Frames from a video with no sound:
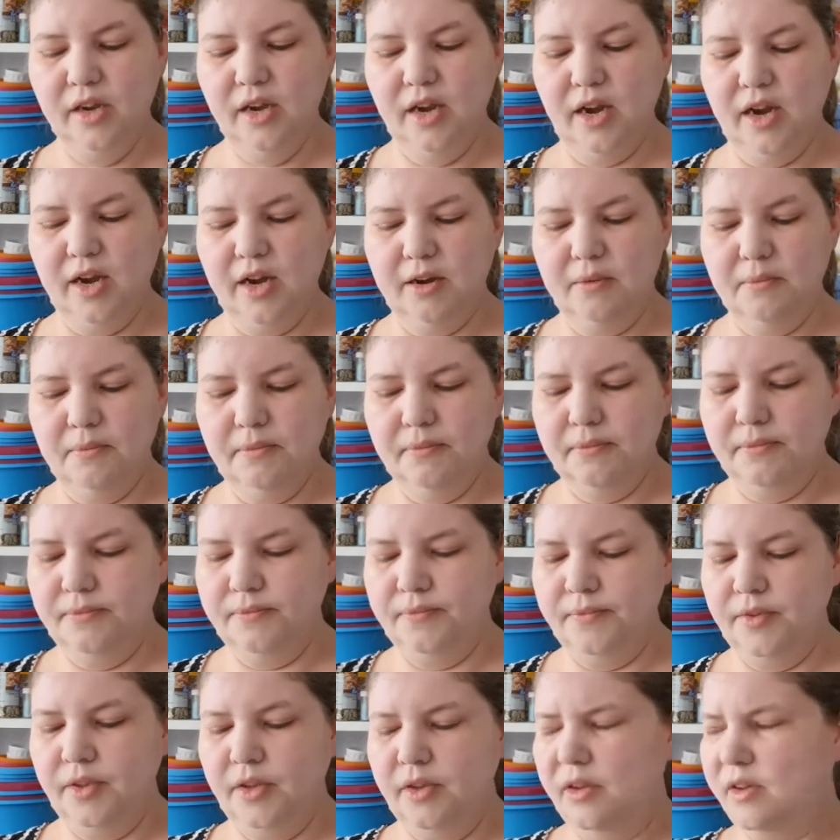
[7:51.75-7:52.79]

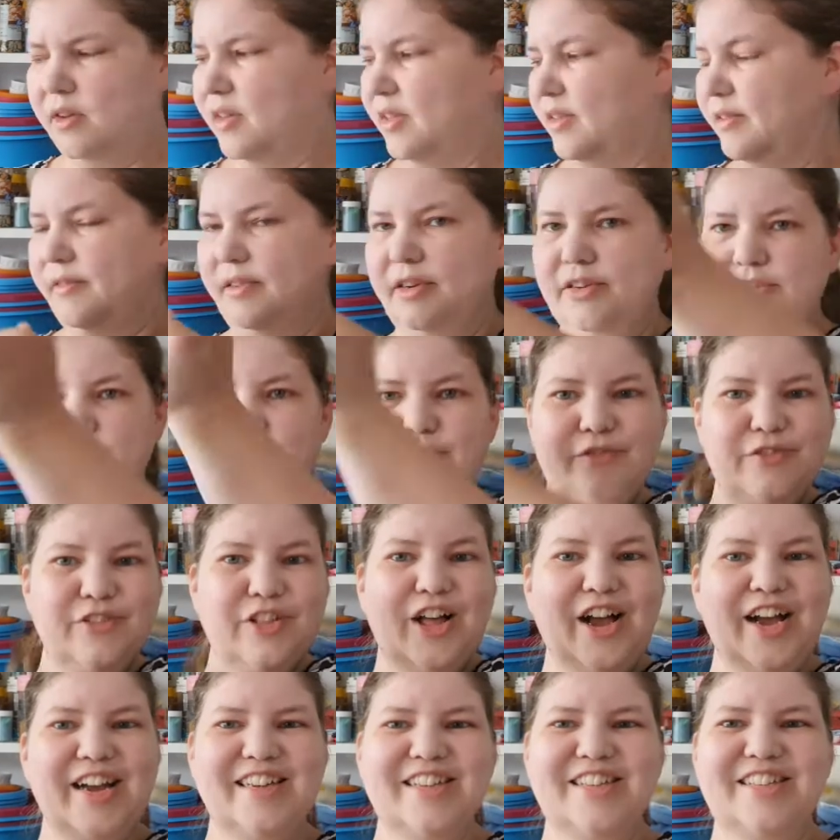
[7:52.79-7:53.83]
There's a
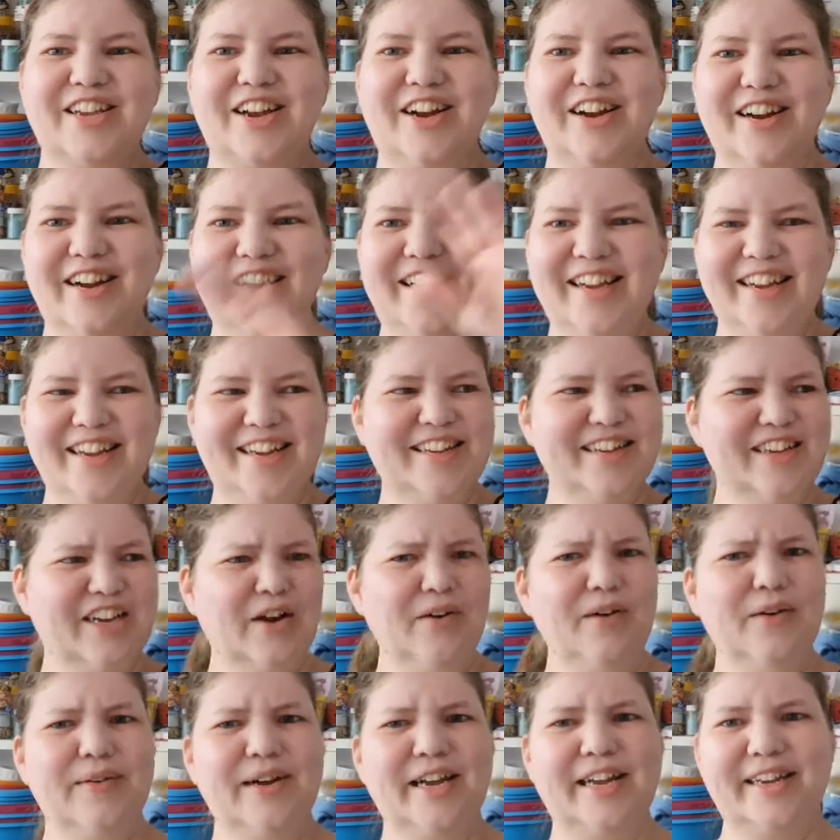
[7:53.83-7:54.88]
fly, sorry, go
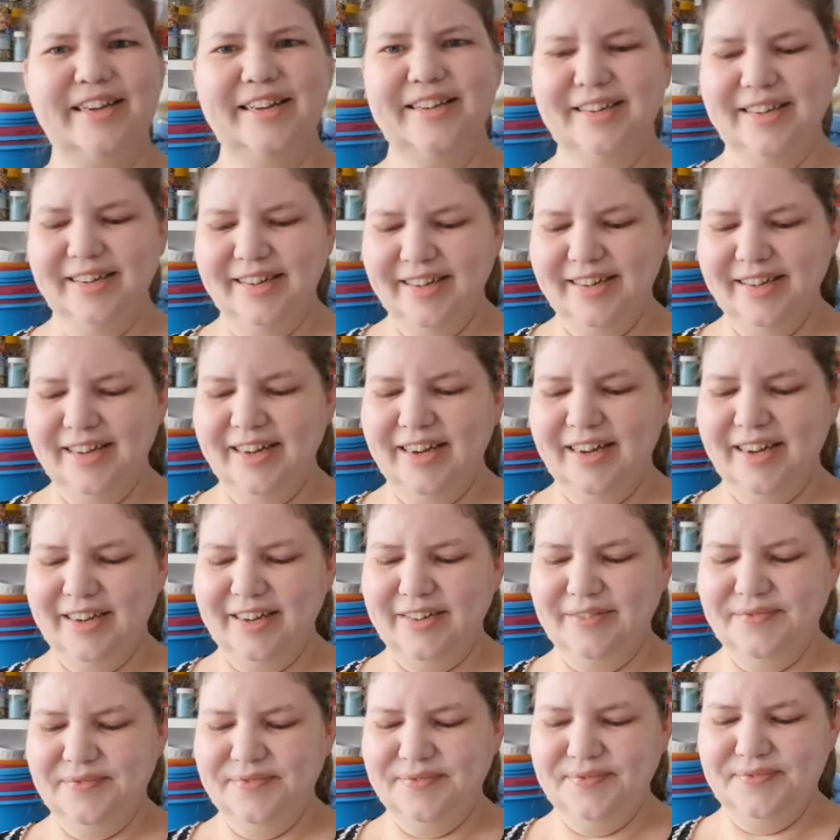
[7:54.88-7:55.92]
away.
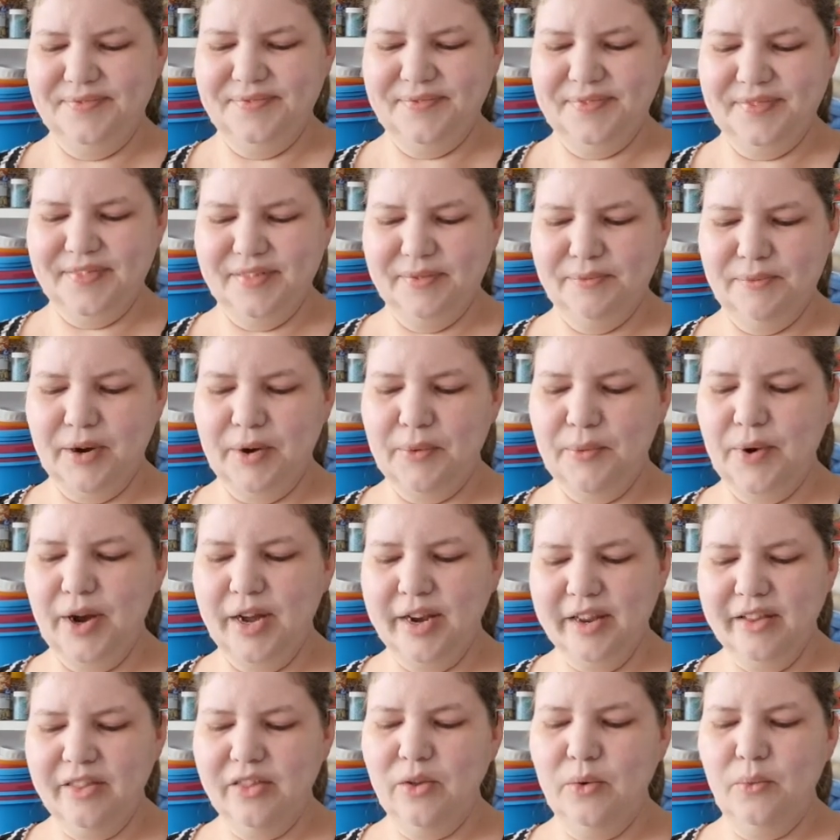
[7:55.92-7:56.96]
But
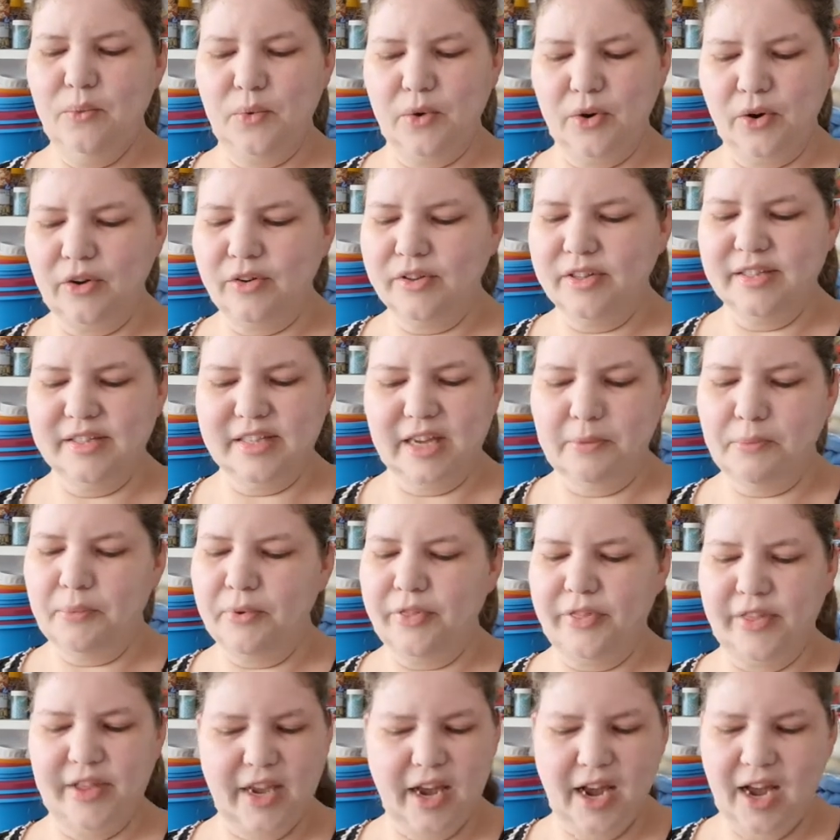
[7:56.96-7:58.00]
what in the world is up
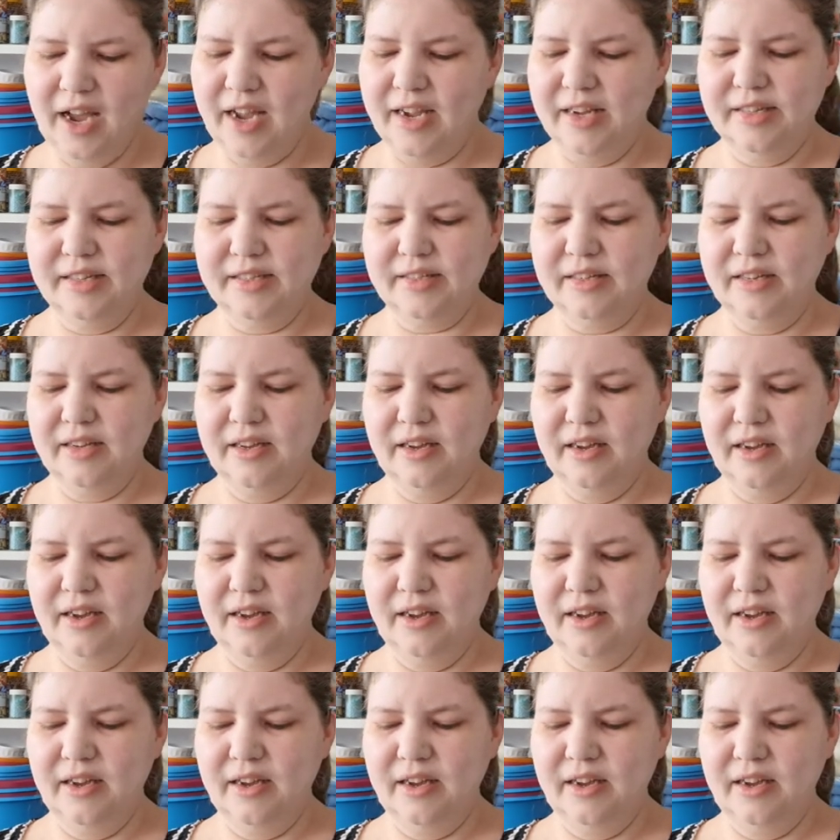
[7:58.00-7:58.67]
with the eyes?